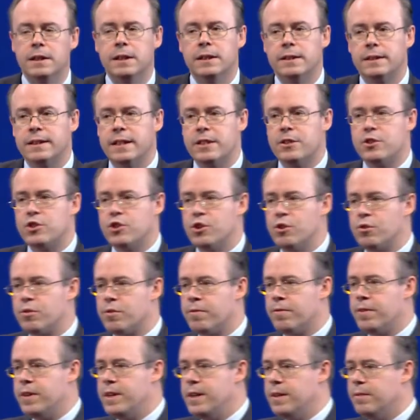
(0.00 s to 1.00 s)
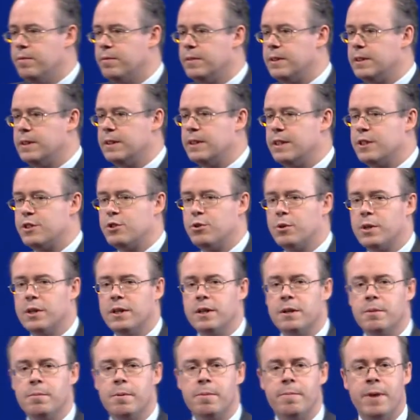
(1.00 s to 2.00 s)
That's geography. Let's talk a
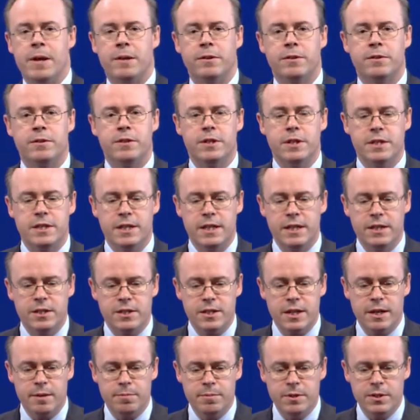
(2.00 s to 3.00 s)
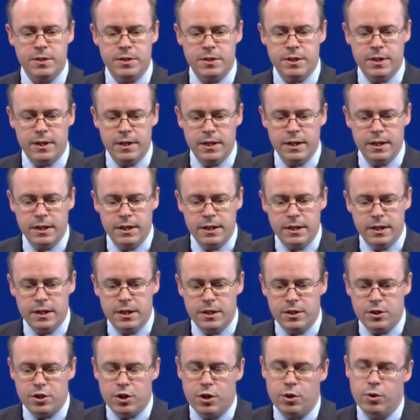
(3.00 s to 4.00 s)
little bit about the 13 segments.
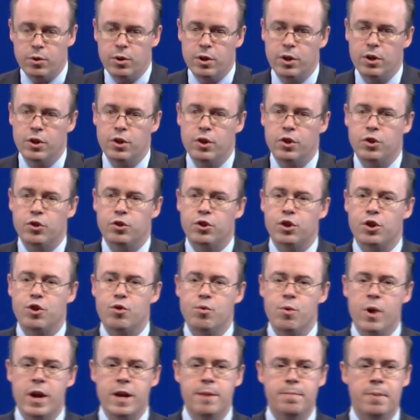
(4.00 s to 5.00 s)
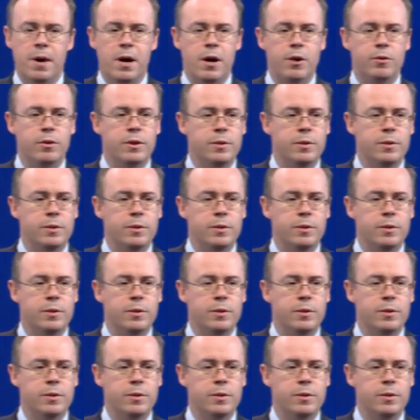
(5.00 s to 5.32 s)
So the grey bar in